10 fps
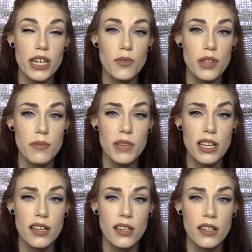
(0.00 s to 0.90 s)
with
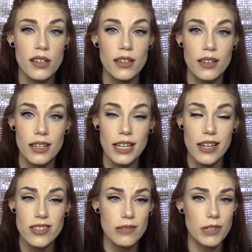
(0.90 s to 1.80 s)
me, catch up,